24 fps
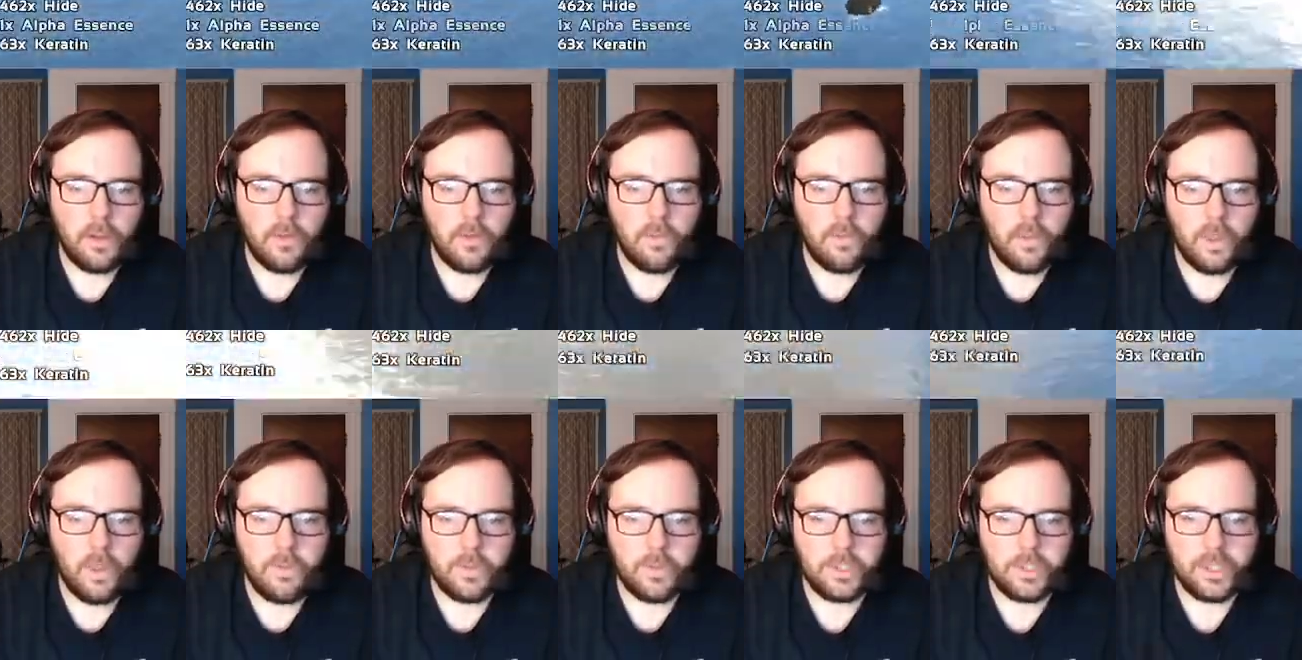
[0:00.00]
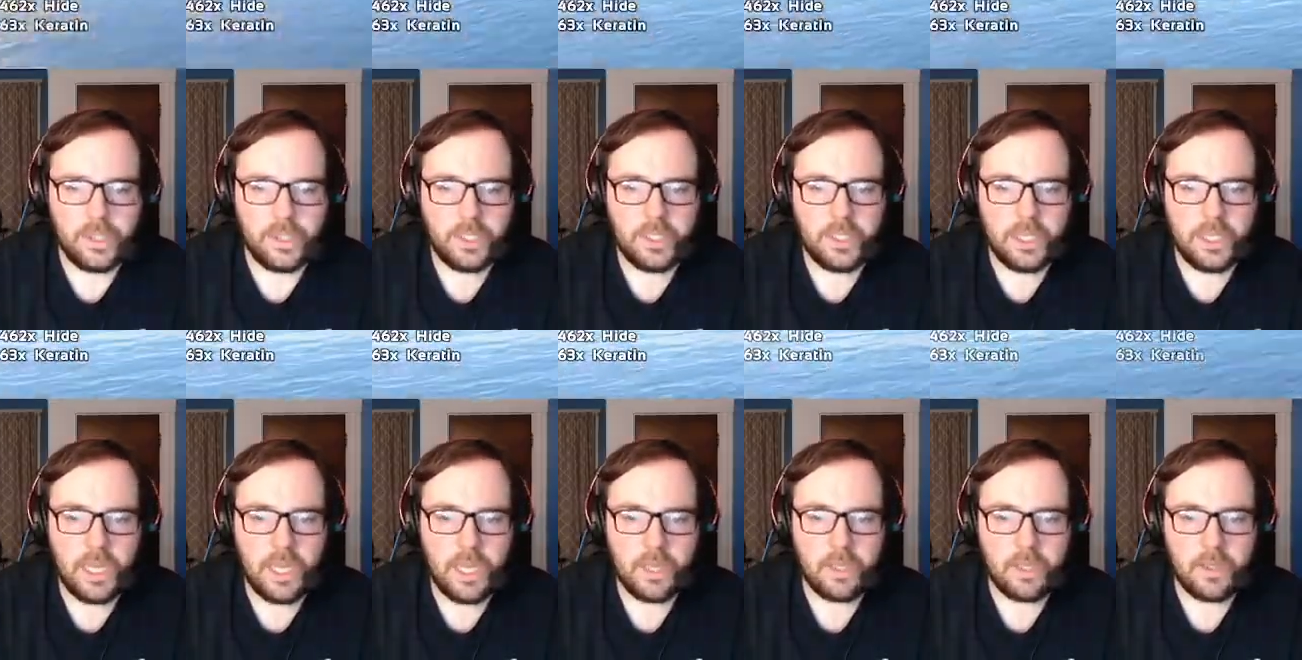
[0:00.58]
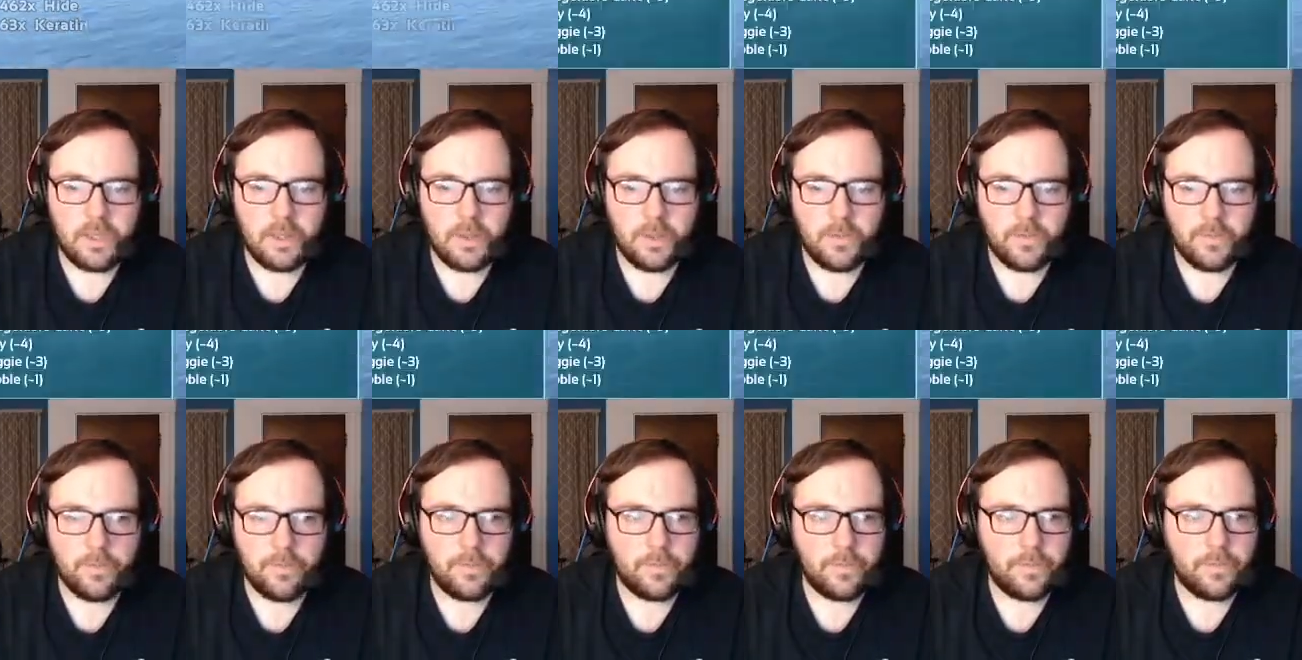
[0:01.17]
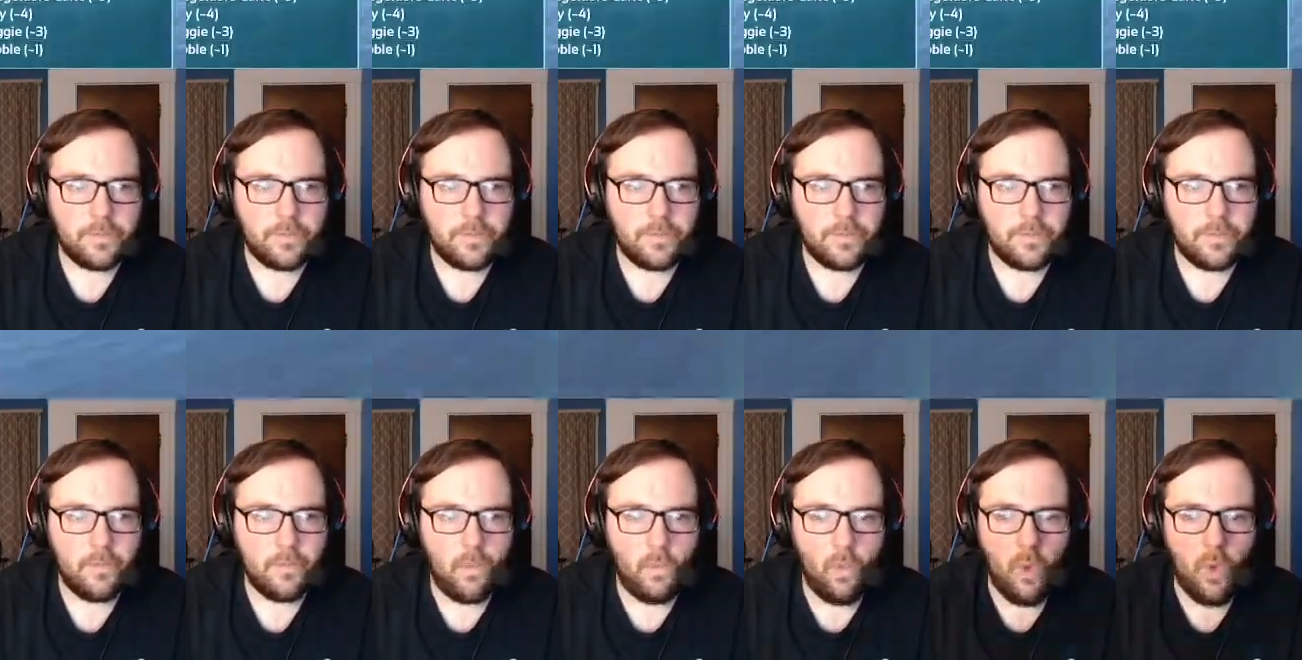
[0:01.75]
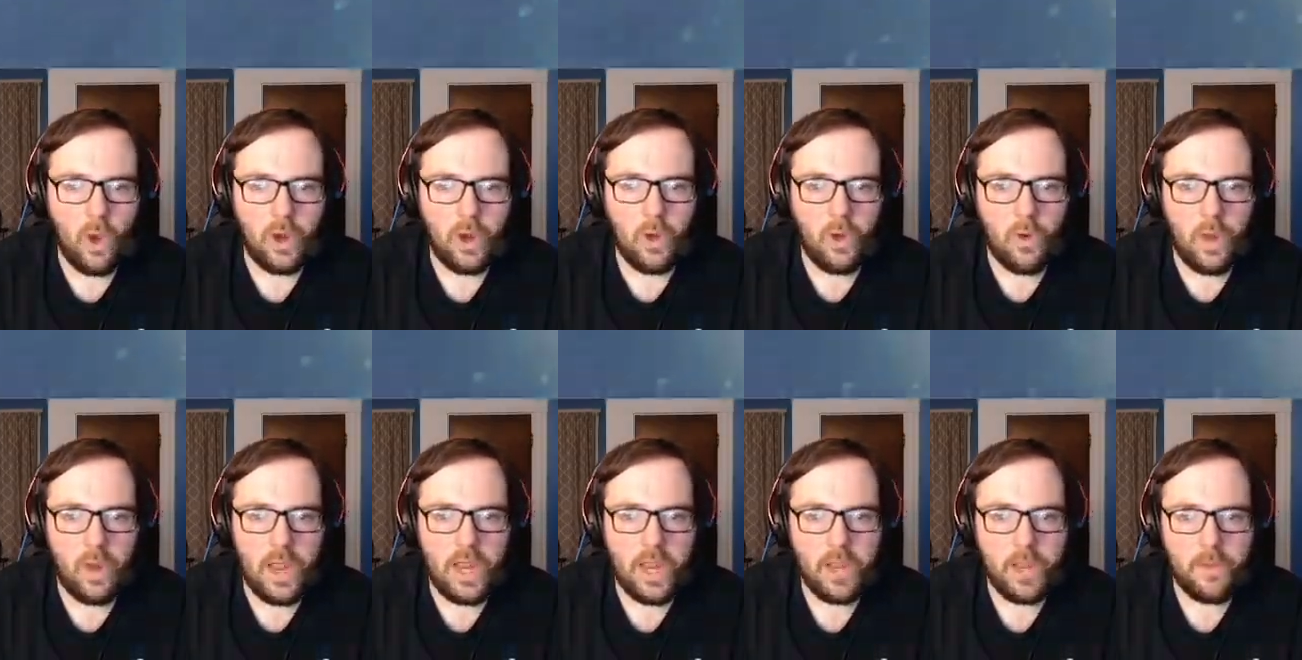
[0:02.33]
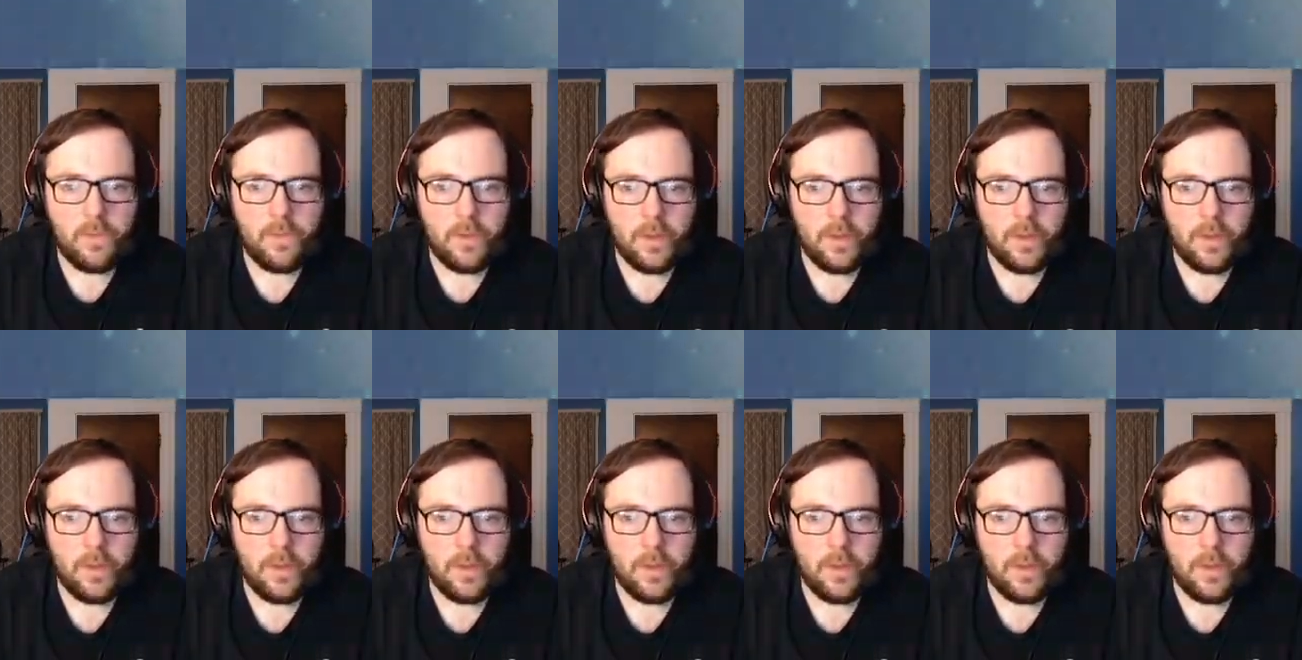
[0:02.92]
What level is this tech? 108?